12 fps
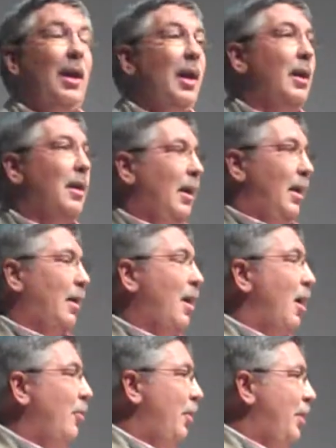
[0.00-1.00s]
ink
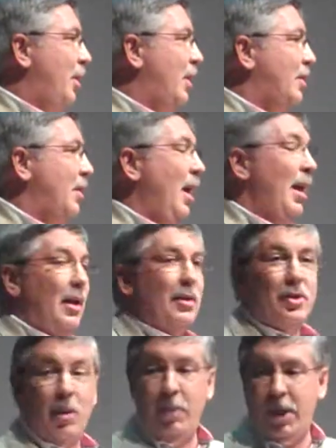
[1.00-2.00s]
cartridges,
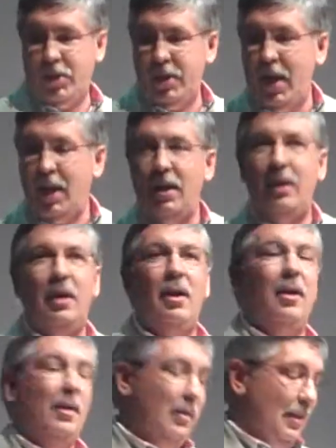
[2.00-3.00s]
somebody standing
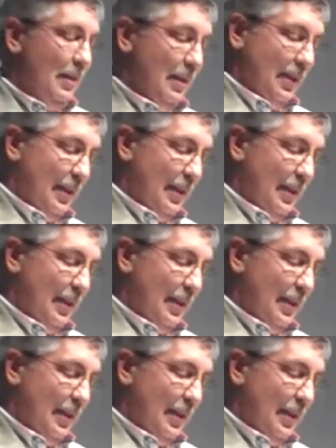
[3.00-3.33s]
there.